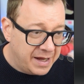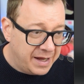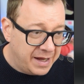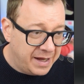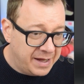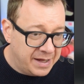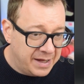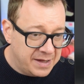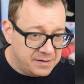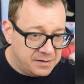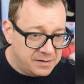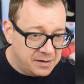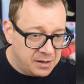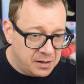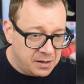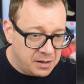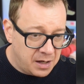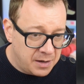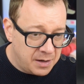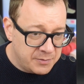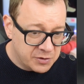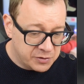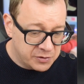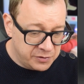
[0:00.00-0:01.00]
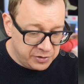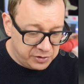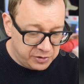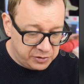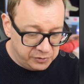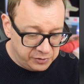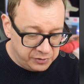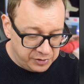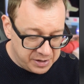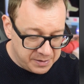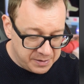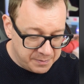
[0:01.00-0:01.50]
And uh, I'm going
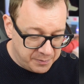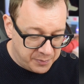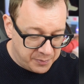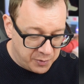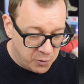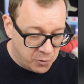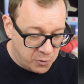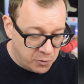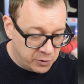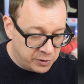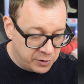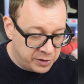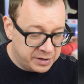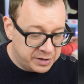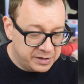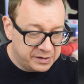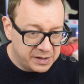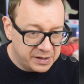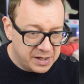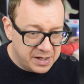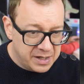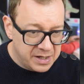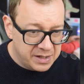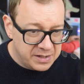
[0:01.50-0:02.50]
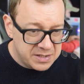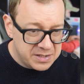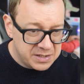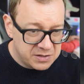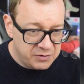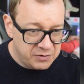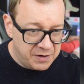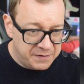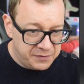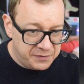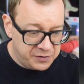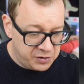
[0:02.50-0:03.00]
to import
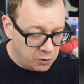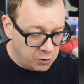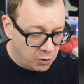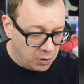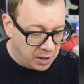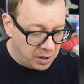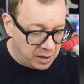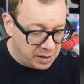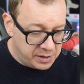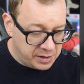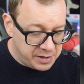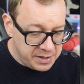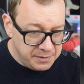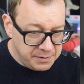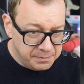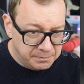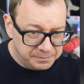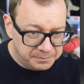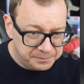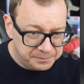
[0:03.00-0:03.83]
Swift UI.